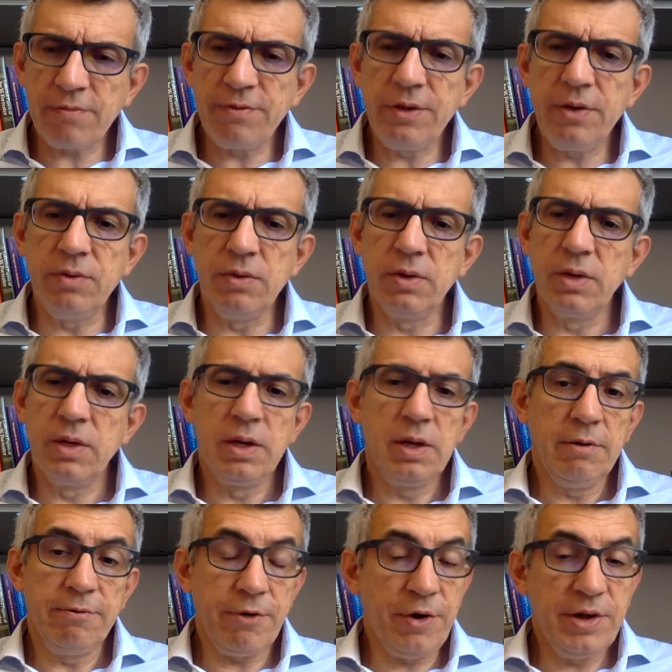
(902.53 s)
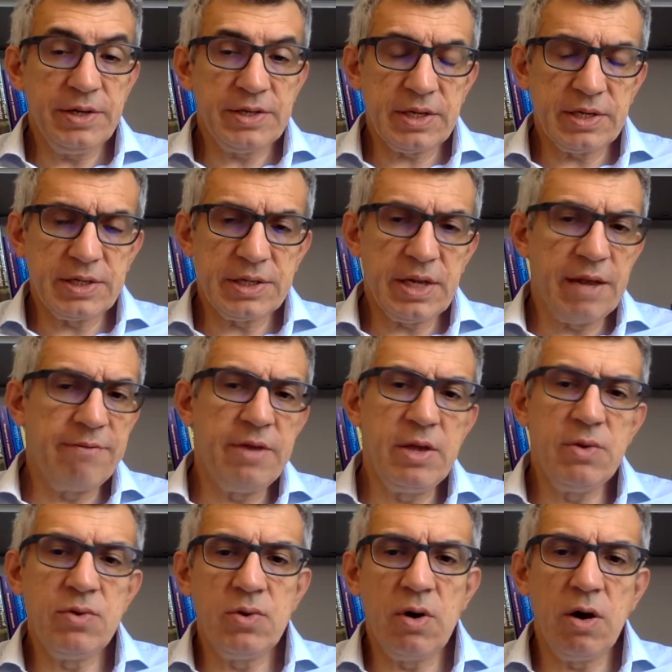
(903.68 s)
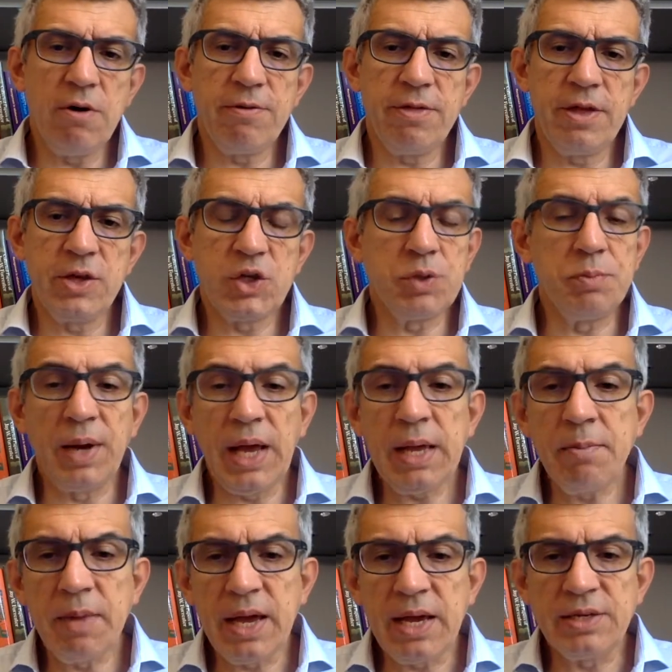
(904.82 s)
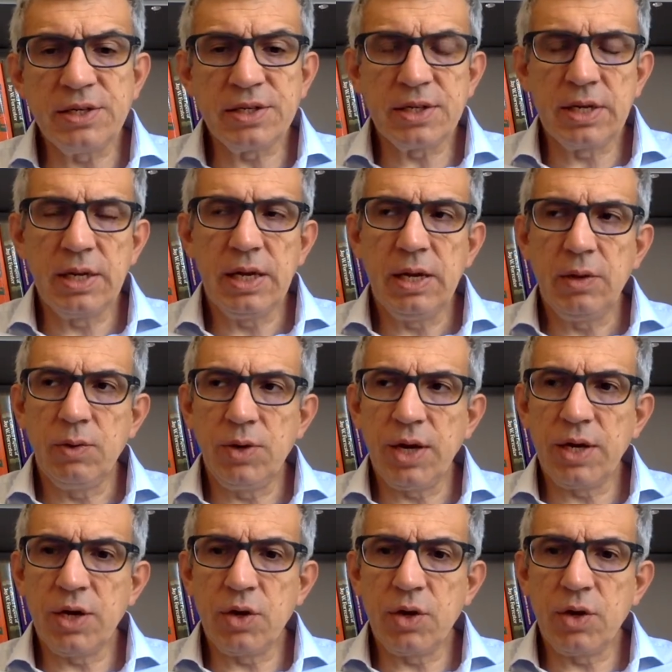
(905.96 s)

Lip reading: view. For instance, a view of the supply base who can